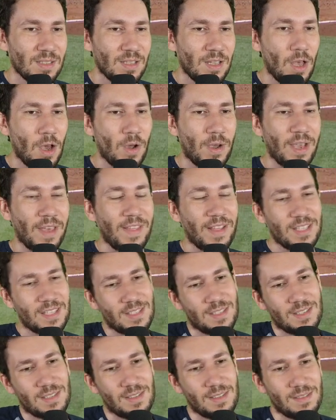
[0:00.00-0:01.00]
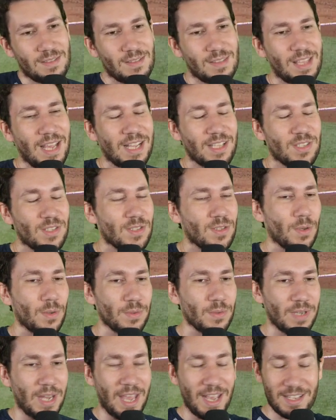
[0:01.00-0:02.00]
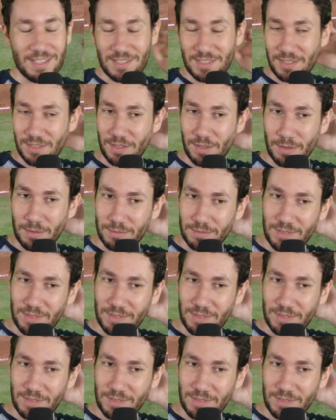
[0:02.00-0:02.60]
Okay, that's that's so nasty, though.